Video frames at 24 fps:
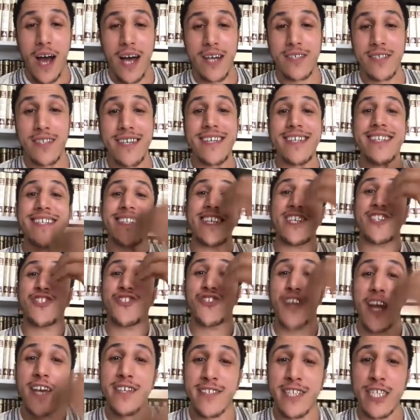us the
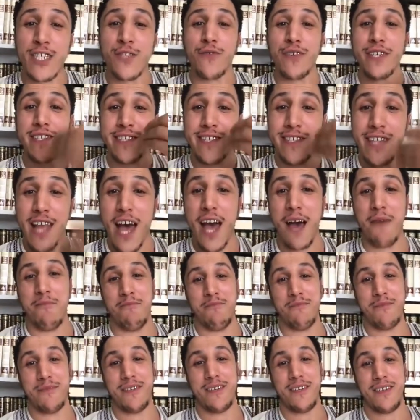justice of Islam.